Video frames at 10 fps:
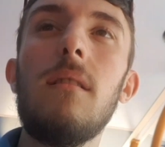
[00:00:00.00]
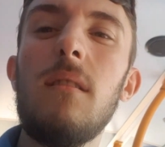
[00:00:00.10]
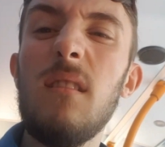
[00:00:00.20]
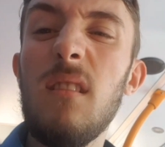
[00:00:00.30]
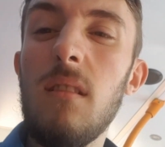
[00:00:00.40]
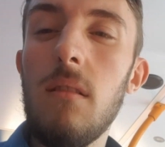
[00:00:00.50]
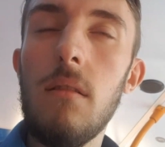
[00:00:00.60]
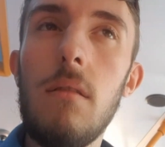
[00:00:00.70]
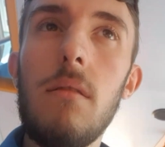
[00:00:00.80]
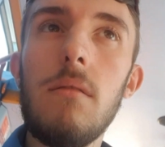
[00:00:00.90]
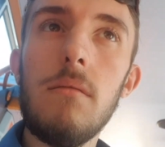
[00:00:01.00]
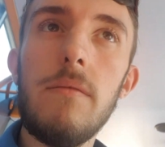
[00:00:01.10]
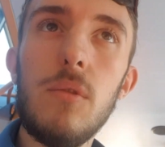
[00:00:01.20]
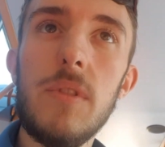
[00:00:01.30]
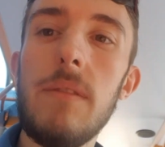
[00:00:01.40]
Ugh,
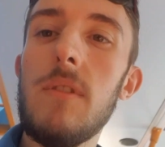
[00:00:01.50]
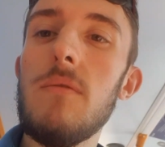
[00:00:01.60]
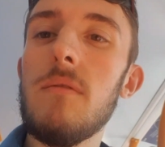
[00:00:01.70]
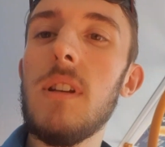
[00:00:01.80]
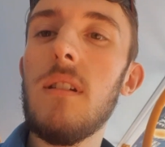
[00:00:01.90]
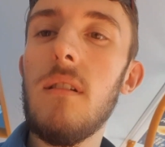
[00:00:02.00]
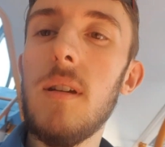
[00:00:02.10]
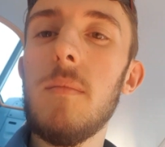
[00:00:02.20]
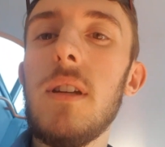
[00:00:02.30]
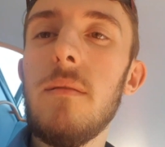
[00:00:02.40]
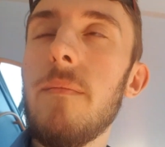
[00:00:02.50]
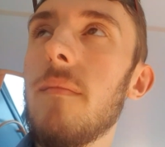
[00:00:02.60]
472s are a nightmare.